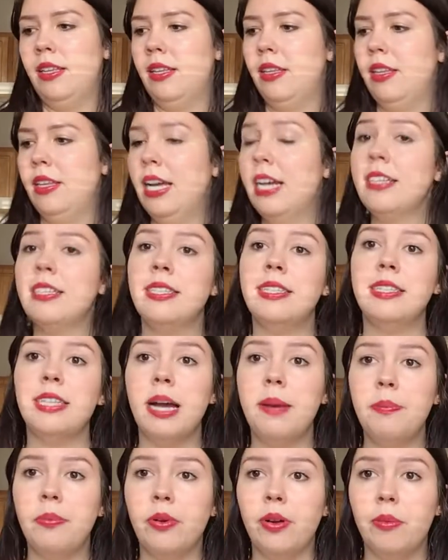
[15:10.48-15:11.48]
next
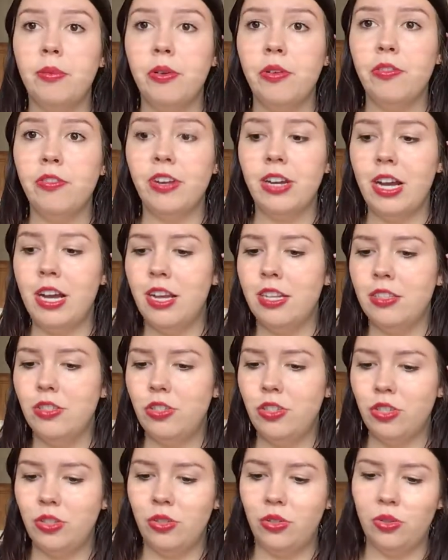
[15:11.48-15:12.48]
up we're moving on
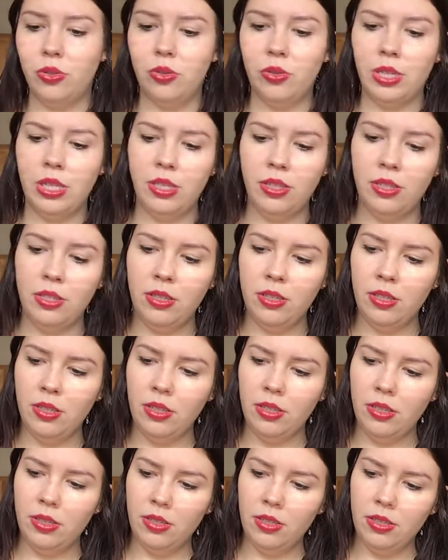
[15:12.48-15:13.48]
to,
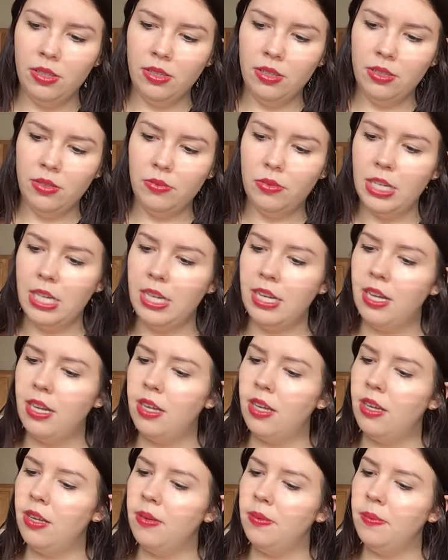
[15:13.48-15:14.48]

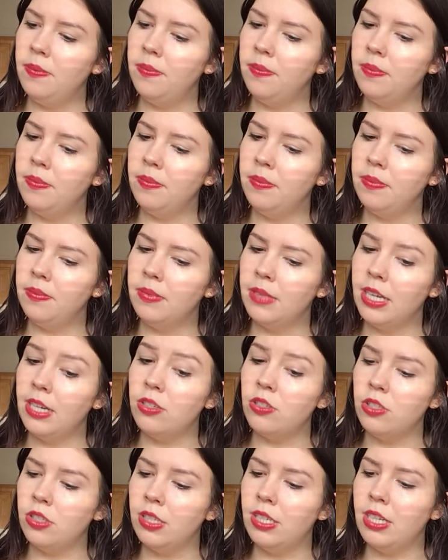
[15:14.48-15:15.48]
well,
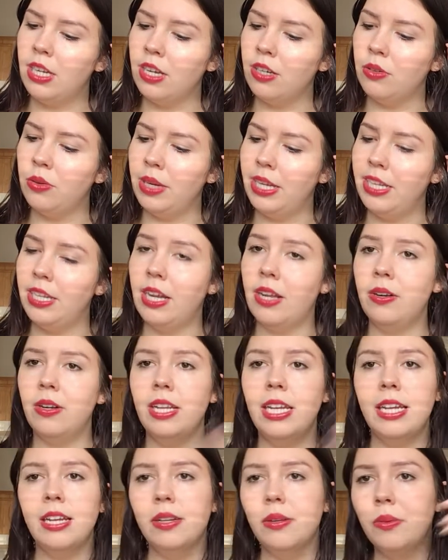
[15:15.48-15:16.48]
actually not quite yet,
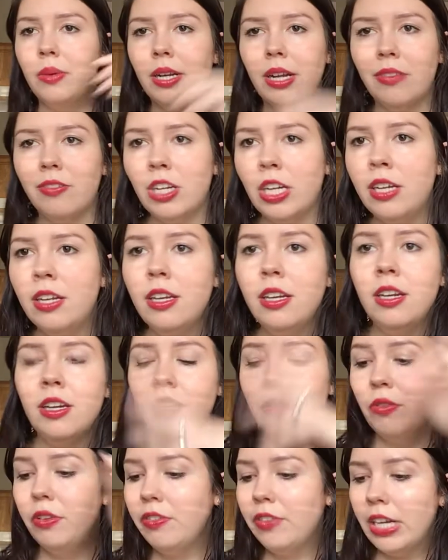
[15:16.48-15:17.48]
whatever.
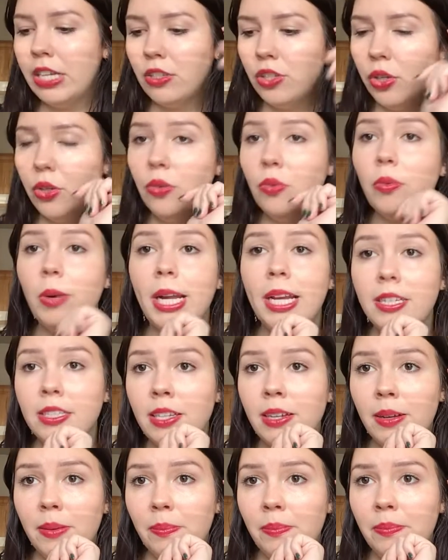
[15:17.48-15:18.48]
We've got two
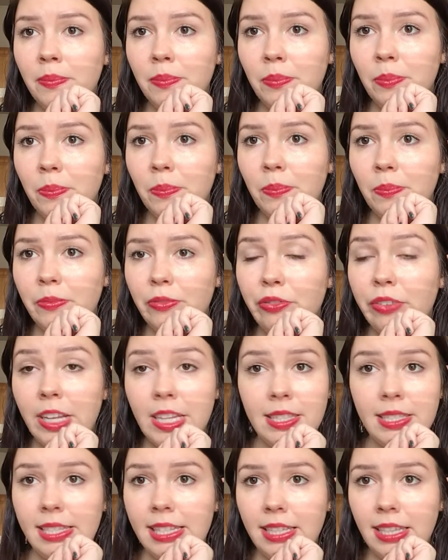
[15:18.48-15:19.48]
random
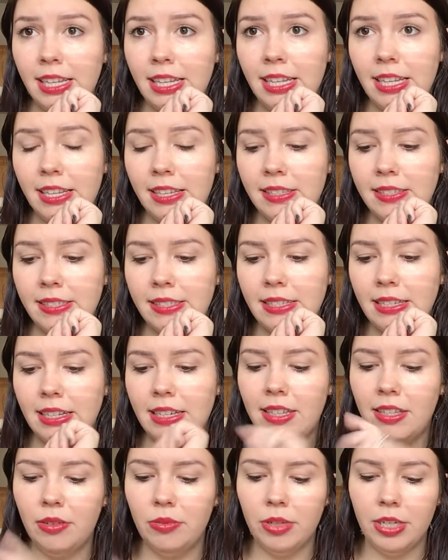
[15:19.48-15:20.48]
fancy ladies,
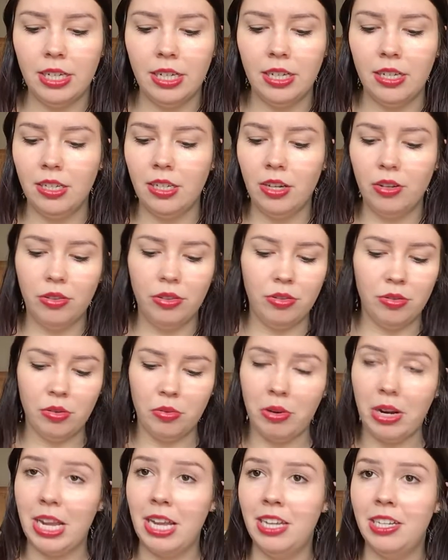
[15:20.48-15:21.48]
and then we're gonna go through
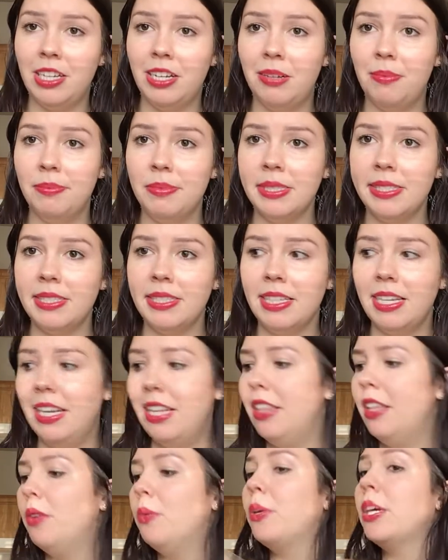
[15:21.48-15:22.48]
randoms,
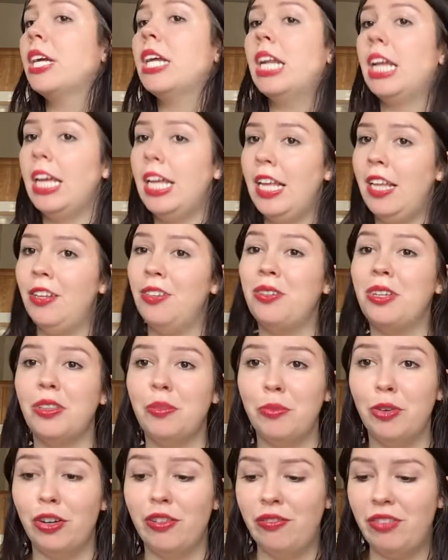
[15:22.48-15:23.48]
and then we're gonna end with
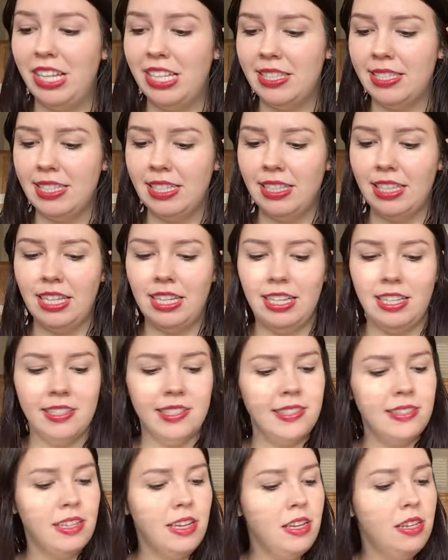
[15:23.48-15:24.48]
more fancy
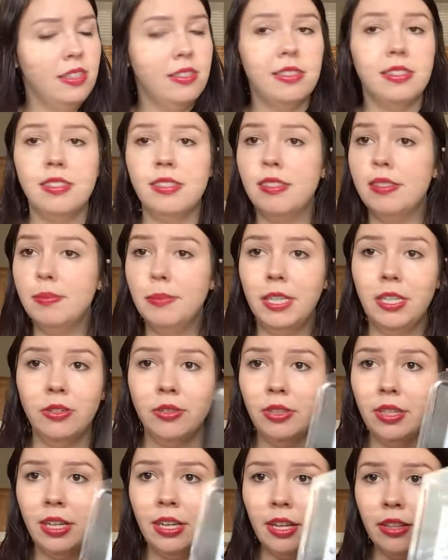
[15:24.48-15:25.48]
ladies. So this is my
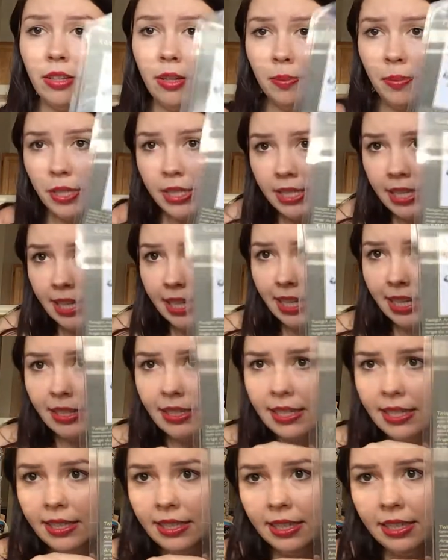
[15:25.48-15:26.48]
only other petite.